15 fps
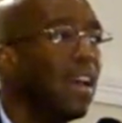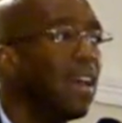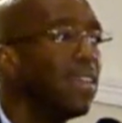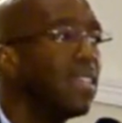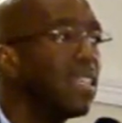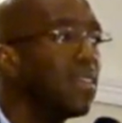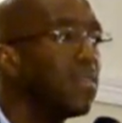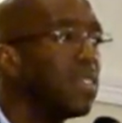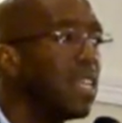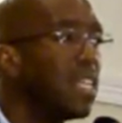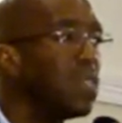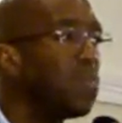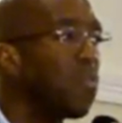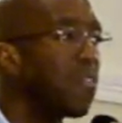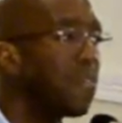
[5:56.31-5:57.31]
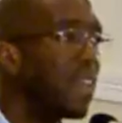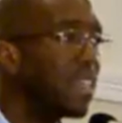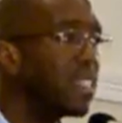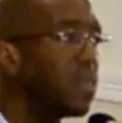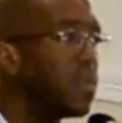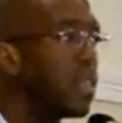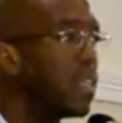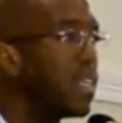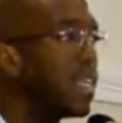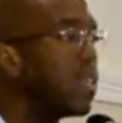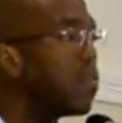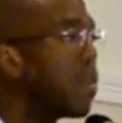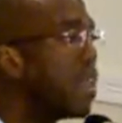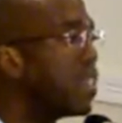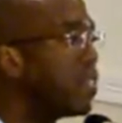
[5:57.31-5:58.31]
to give cities more
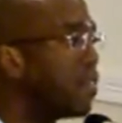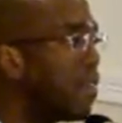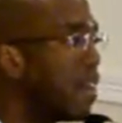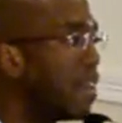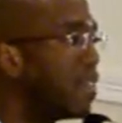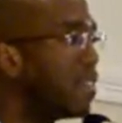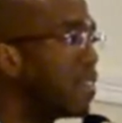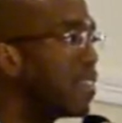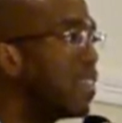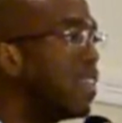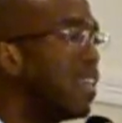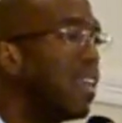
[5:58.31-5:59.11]
flexibility in raising funds.